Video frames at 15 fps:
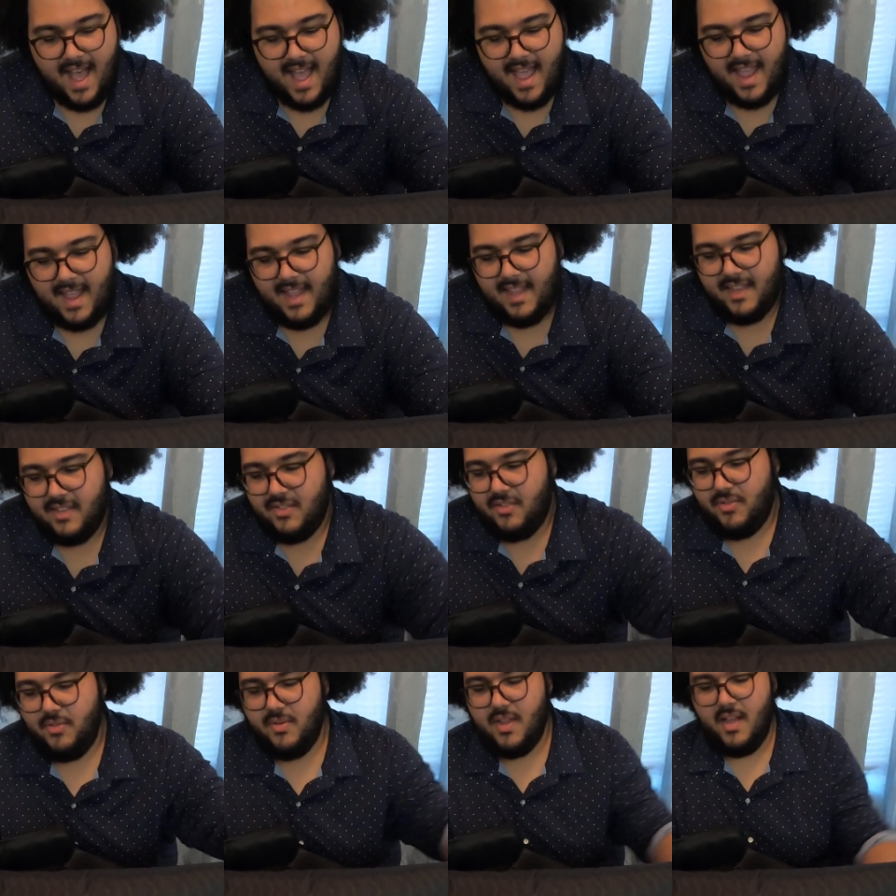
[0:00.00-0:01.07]
I
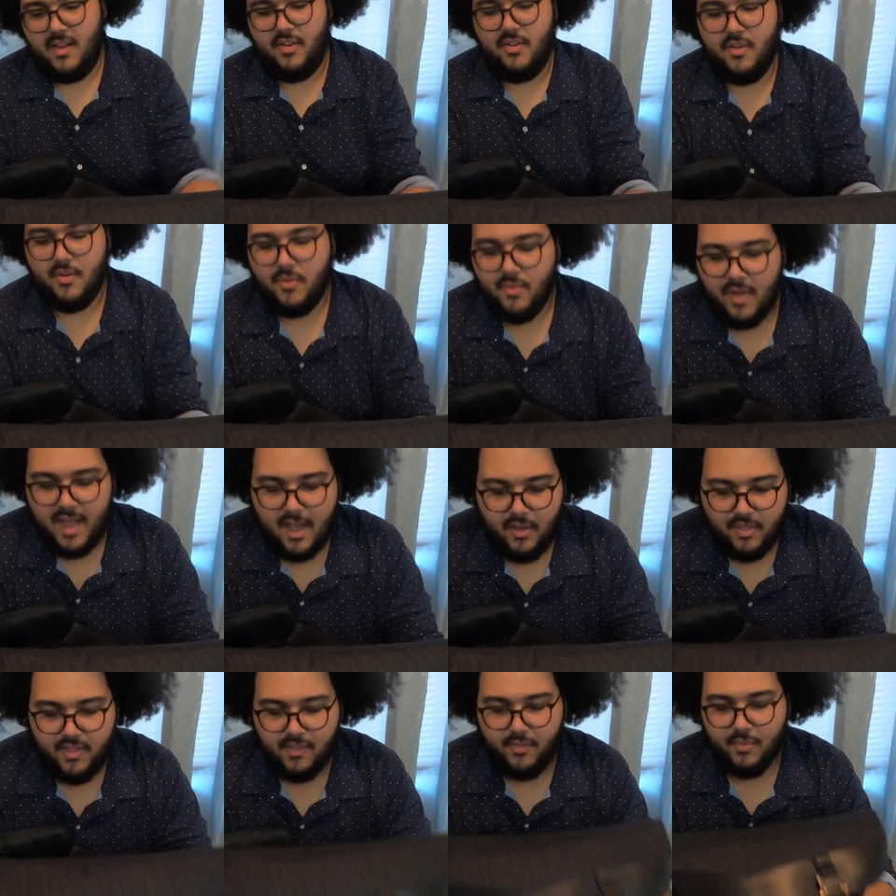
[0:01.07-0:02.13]
do not know
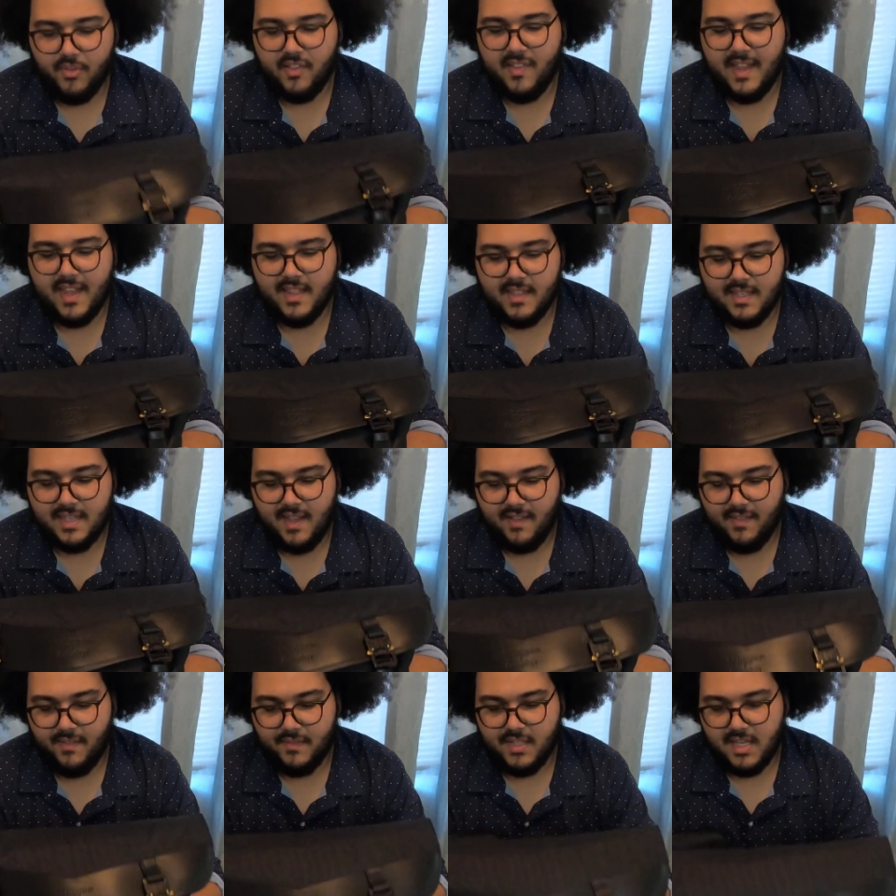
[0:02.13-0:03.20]
how this will stand the
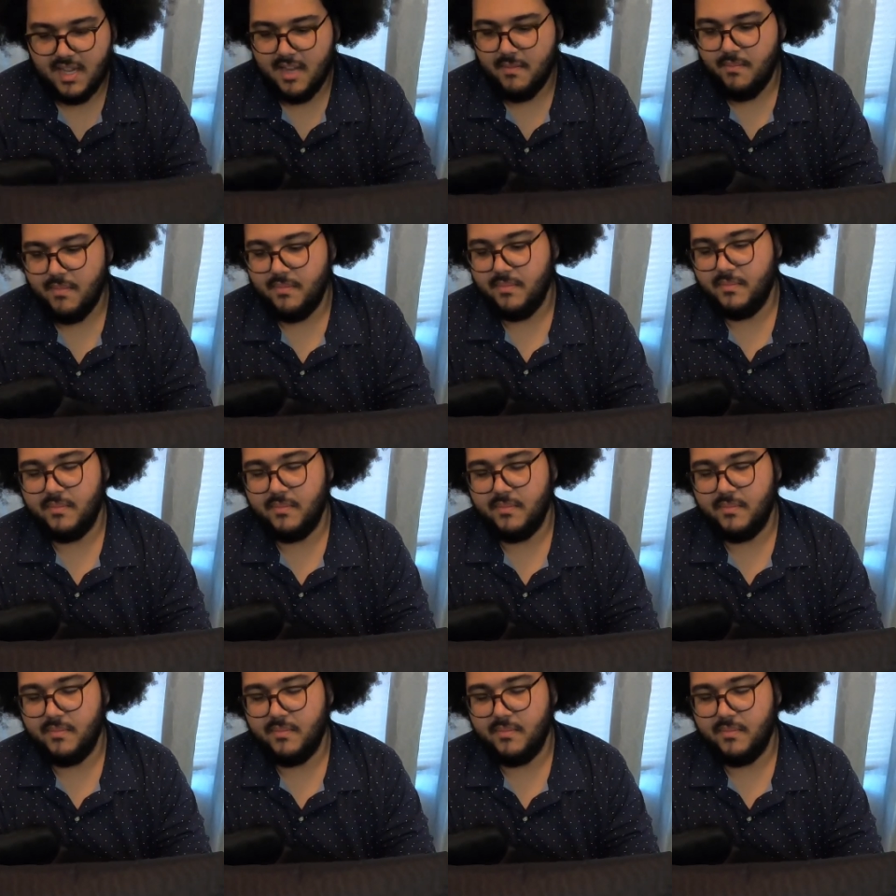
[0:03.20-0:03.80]
test of time.